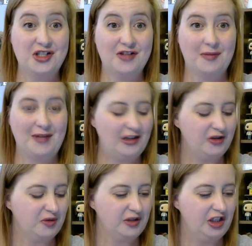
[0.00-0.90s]
of them that
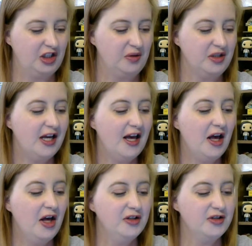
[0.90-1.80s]
looked really cute.
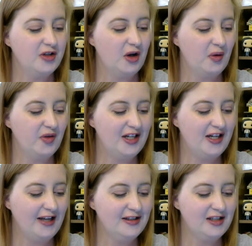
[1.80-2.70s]
So the
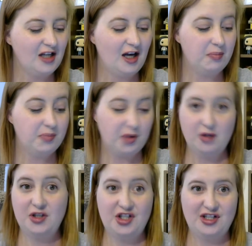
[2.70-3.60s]
next uh,
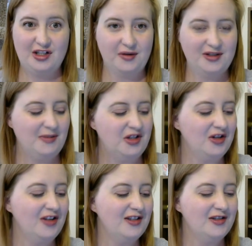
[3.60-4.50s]
book, which is a cozy
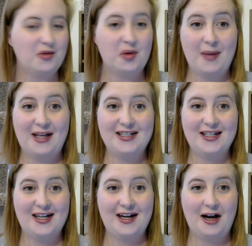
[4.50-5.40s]
mystery, this is a
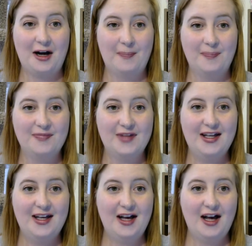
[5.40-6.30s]
romantic, um,
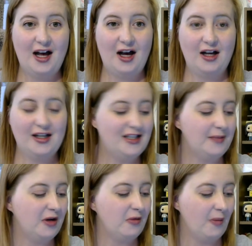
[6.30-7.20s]
uh,
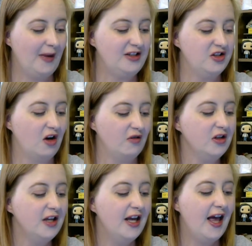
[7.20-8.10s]
contemporary romance
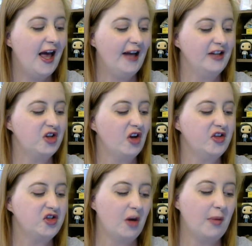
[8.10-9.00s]
novel, and it's called The
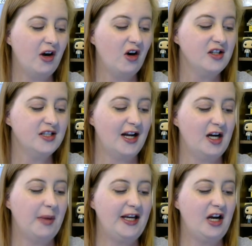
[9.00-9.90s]
Strawberry Hearts Diner
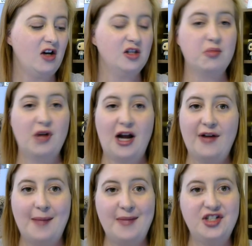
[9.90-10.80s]
by Carolyn Brown.
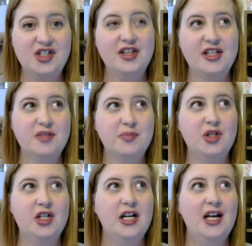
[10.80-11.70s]
I mentioned this
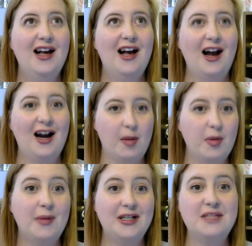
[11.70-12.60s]
book a couple
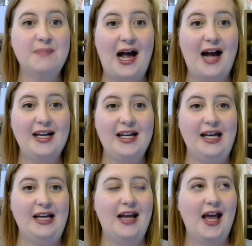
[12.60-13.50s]
months back
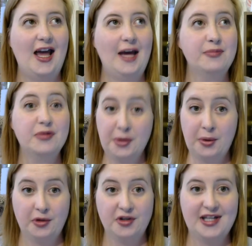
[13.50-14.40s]
in a
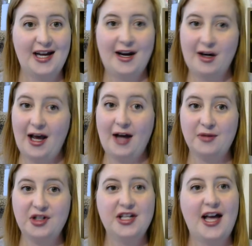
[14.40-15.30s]
pre-order that I had
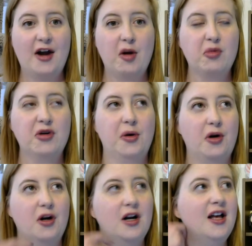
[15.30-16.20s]
originally had on
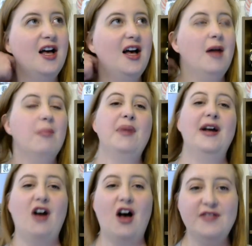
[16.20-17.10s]
pre-order.
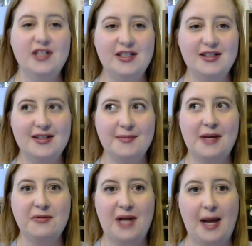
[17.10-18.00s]
But often,
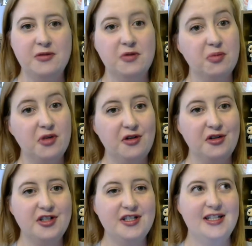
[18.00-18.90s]
sometimes what happens with
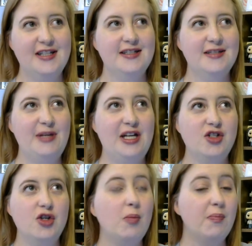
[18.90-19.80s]
pre-orders is because
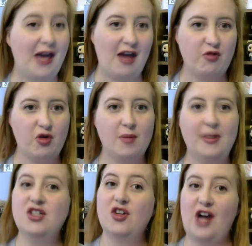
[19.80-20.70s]
you don't pay for them
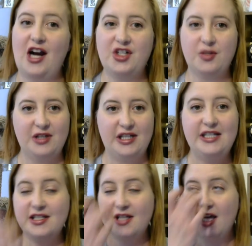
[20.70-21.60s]
until they're actually released,